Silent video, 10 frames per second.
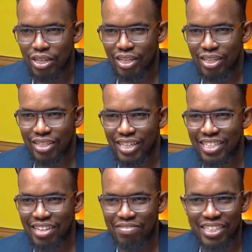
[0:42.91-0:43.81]
Is there
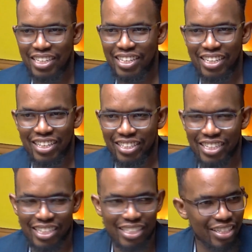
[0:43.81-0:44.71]
safety in
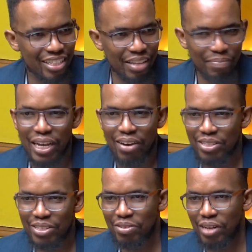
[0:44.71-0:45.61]
just the bigger ones,
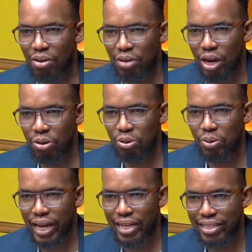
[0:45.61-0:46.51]
or how do I
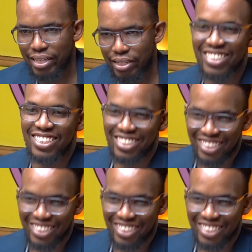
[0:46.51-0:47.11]
assess it?